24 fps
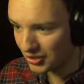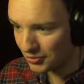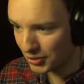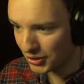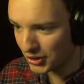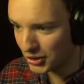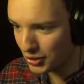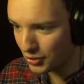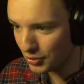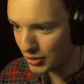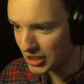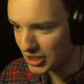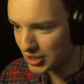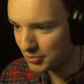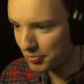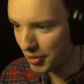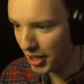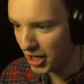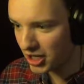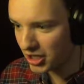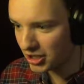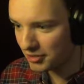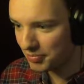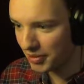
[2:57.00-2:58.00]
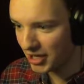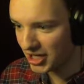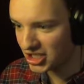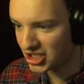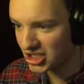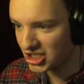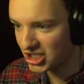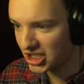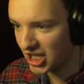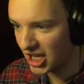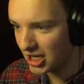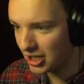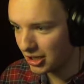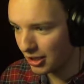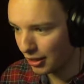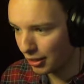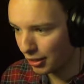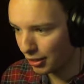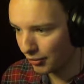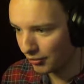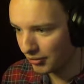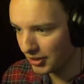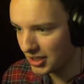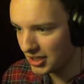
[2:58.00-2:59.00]
were you inspired by Skate
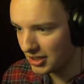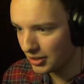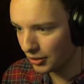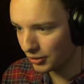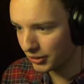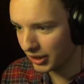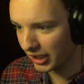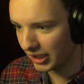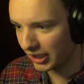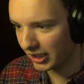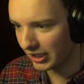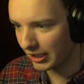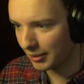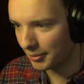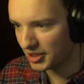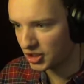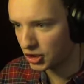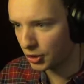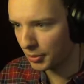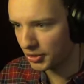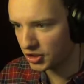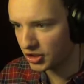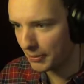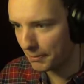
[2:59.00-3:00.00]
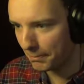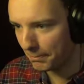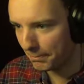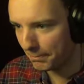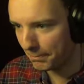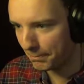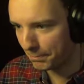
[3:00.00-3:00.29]
3? Hold on, I gotta get my super jump.